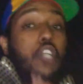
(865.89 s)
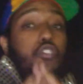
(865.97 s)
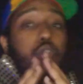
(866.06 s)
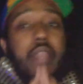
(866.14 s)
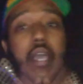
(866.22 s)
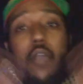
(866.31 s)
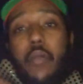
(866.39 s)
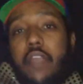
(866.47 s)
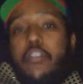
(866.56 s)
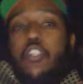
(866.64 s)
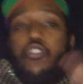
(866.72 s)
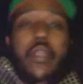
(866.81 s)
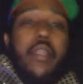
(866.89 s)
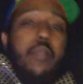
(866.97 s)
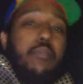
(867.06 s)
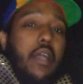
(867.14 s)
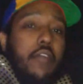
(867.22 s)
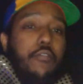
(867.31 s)
So now every
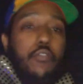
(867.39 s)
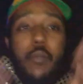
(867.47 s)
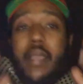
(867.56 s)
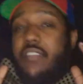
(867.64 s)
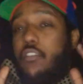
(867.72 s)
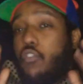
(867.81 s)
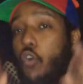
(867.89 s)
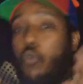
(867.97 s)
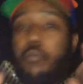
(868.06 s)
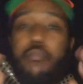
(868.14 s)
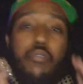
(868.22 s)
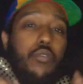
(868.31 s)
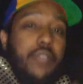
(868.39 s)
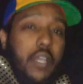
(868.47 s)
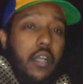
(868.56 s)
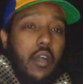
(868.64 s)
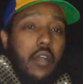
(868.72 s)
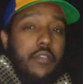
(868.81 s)
trading platform has its own pros
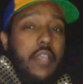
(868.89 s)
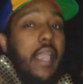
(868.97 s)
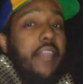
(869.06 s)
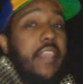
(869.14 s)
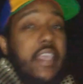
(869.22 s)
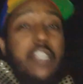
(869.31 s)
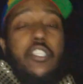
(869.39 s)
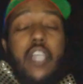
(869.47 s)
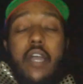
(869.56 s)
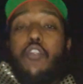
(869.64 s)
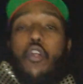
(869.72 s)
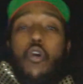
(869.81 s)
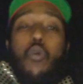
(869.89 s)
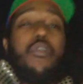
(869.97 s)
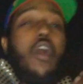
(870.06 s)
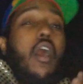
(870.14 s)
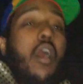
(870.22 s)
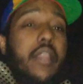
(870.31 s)
and cons, and they each have their
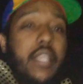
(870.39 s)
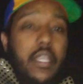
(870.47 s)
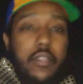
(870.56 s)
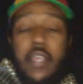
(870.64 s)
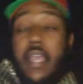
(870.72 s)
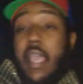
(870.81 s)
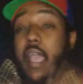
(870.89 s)
own audience.